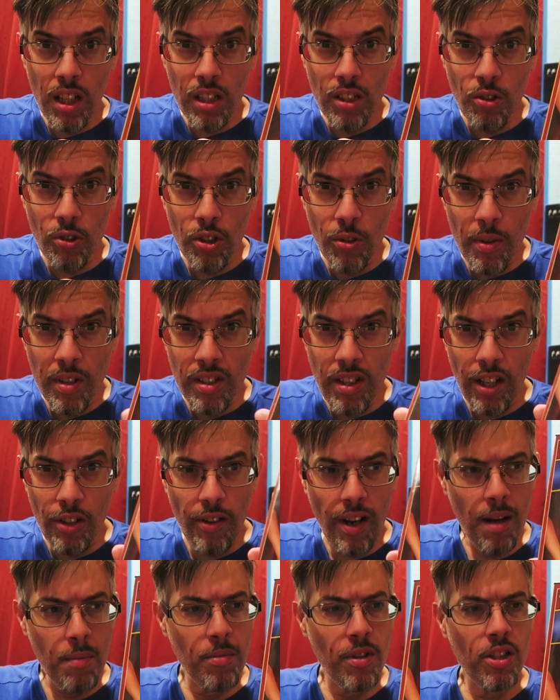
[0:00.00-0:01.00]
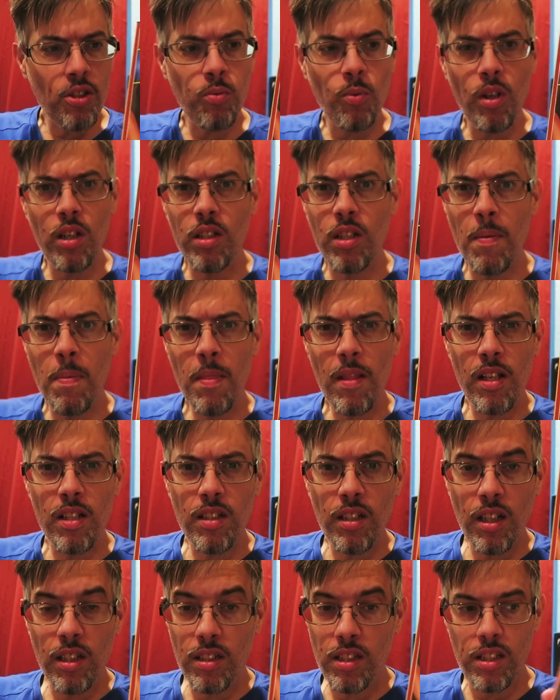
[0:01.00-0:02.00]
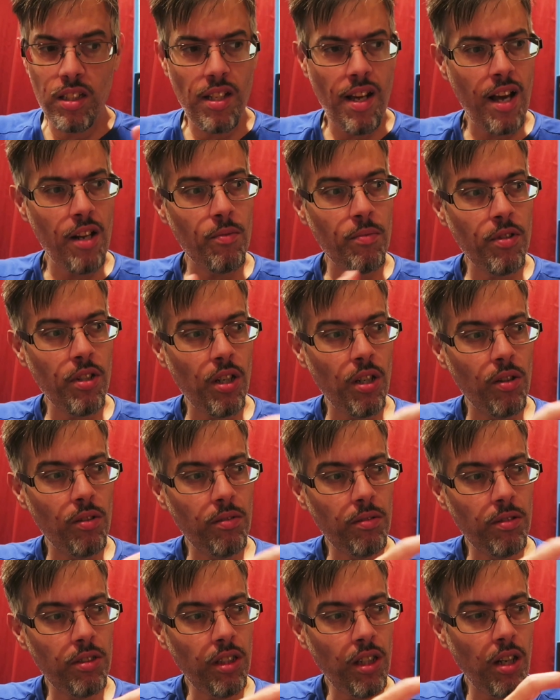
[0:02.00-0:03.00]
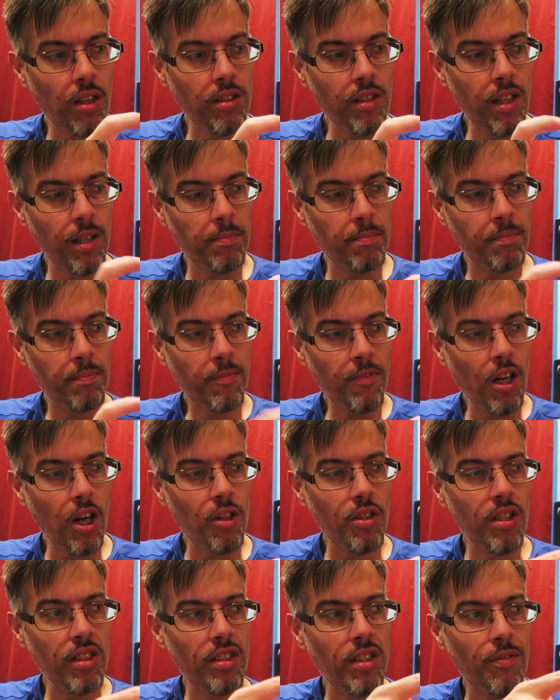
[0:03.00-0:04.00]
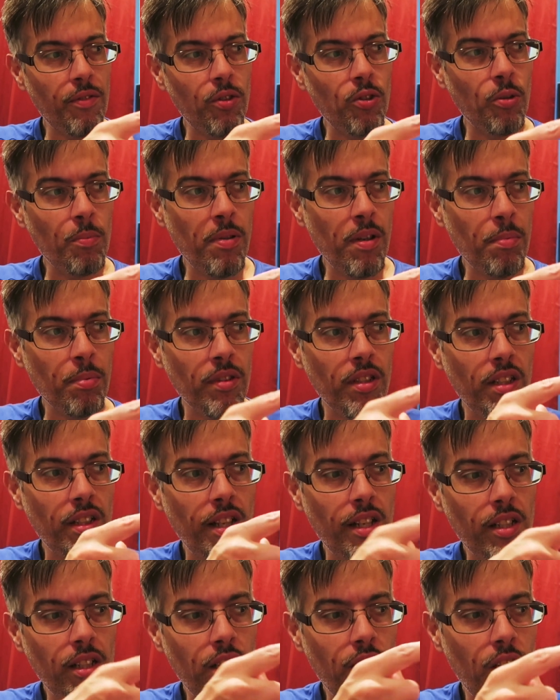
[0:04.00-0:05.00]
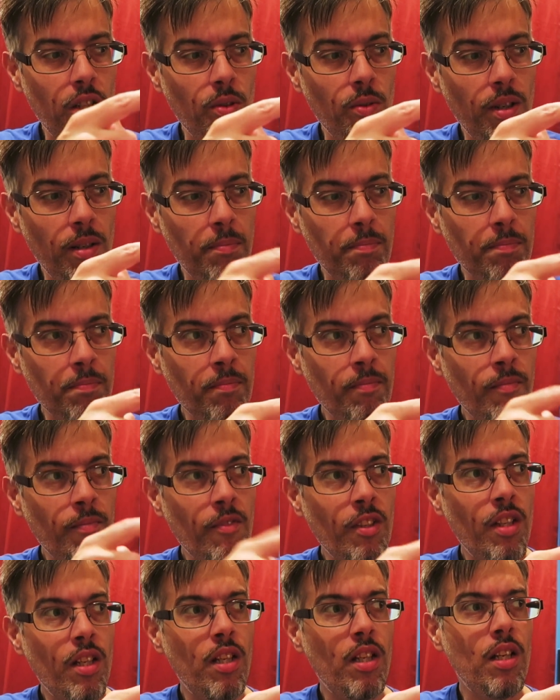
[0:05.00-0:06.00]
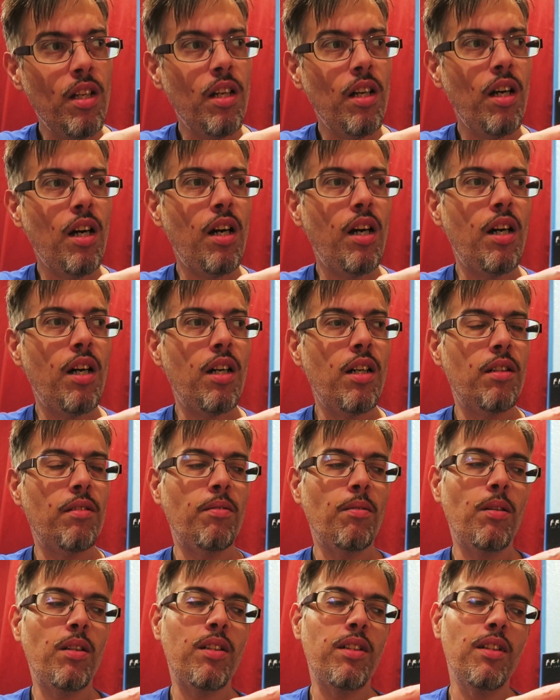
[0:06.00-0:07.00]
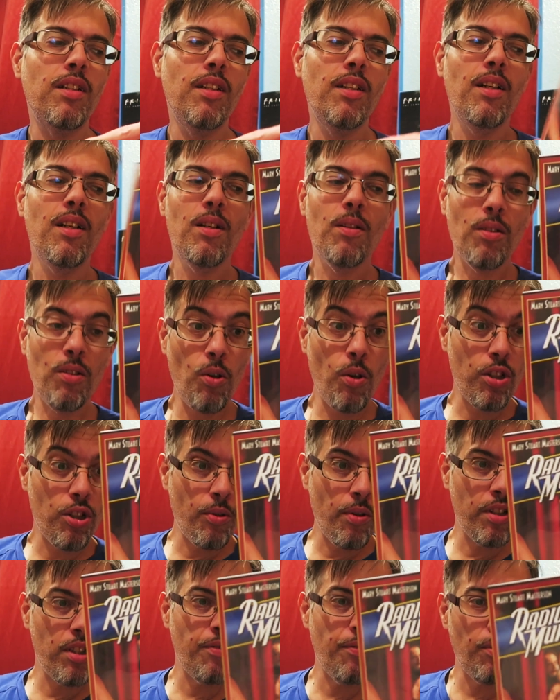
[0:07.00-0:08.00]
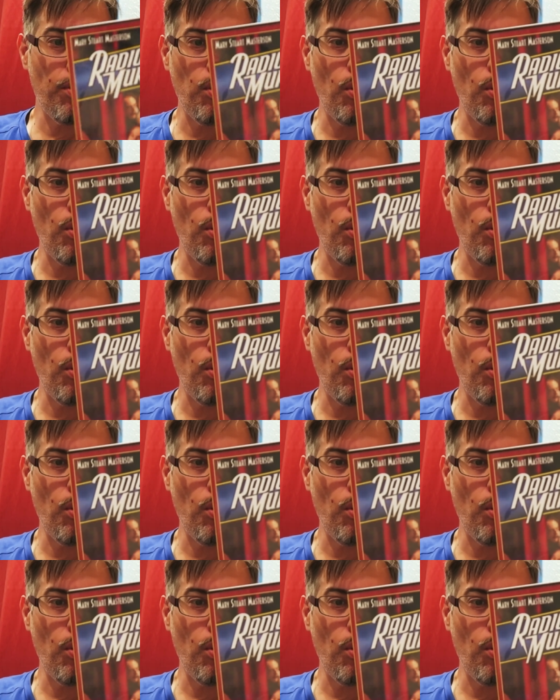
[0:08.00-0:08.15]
The only reason I grabbed this one is because it had, what's it called, all these different cool people in it, like, of course, Christopher